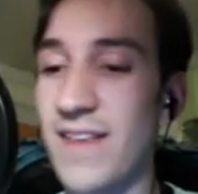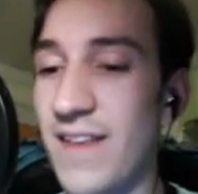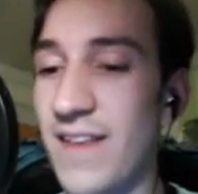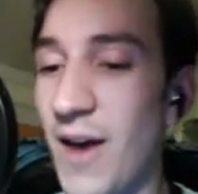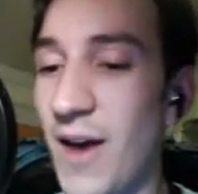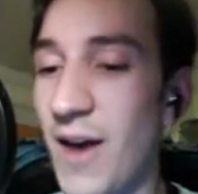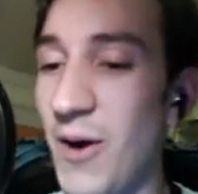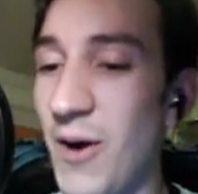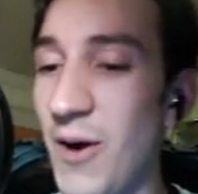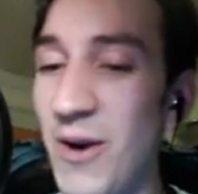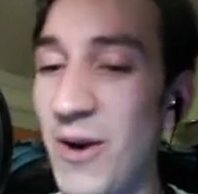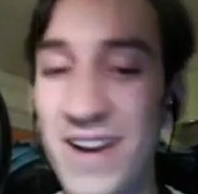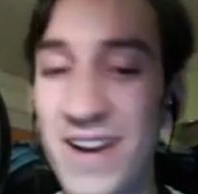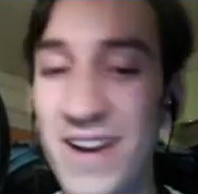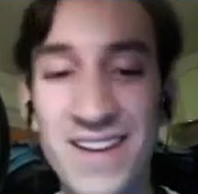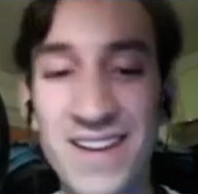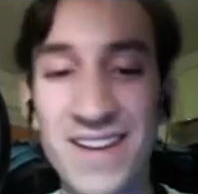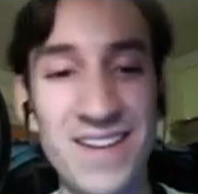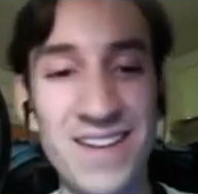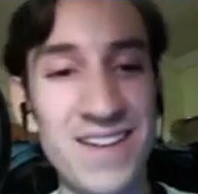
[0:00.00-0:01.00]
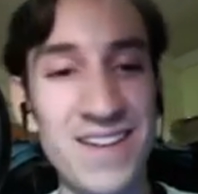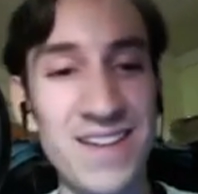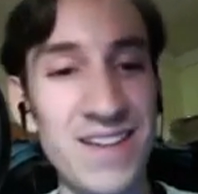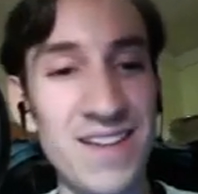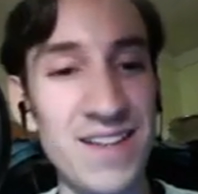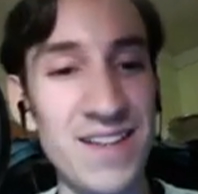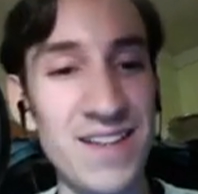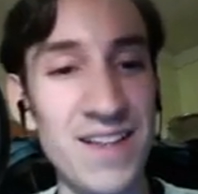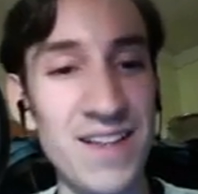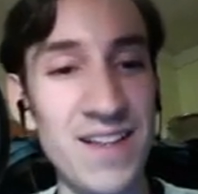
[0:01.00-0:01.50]
Oh.
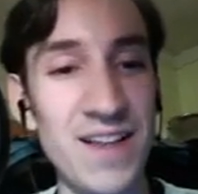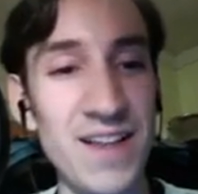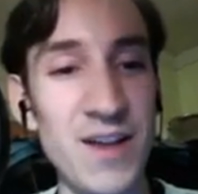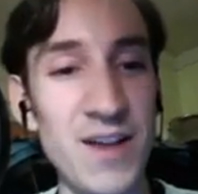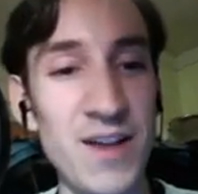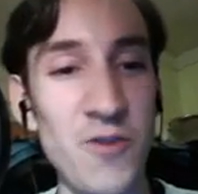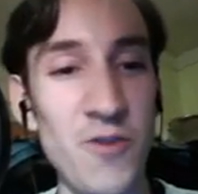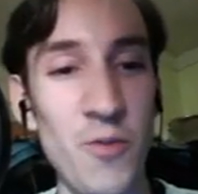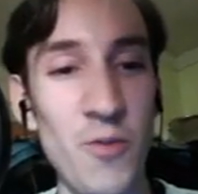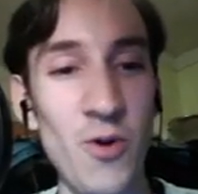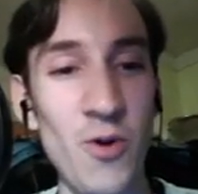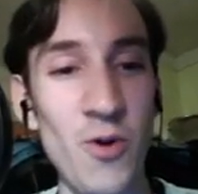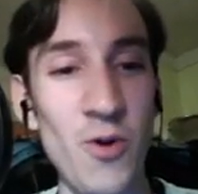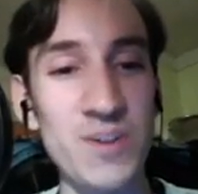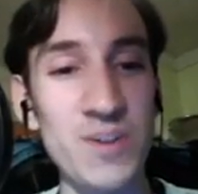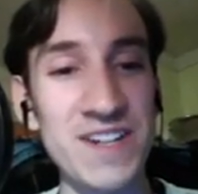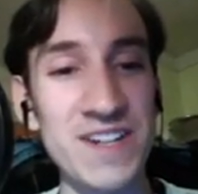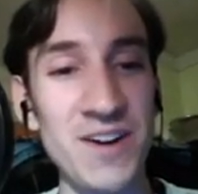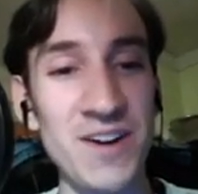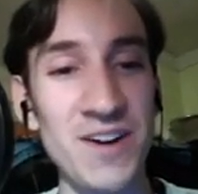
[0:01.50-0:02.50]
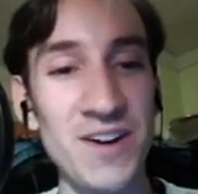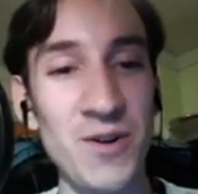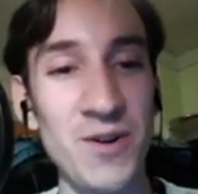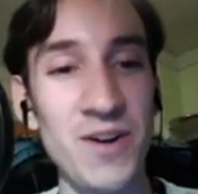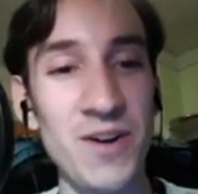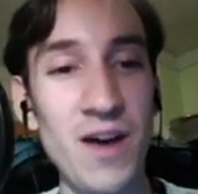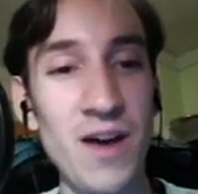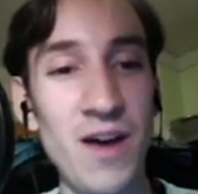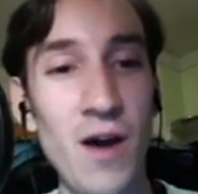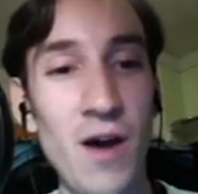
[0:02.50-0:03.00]
For Protein Hulk.
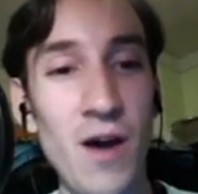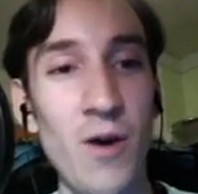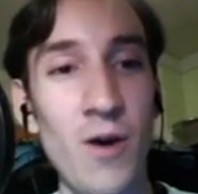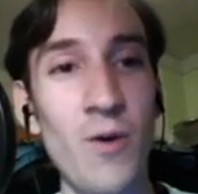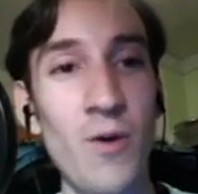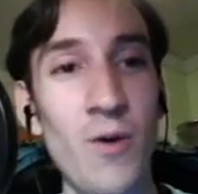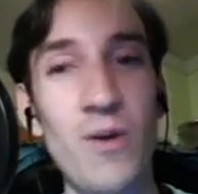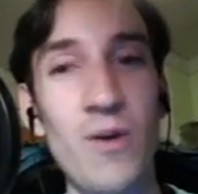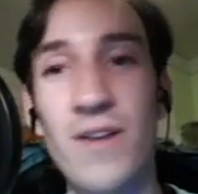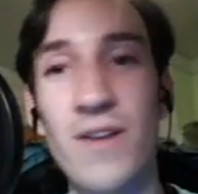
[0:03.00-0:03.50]
Oh.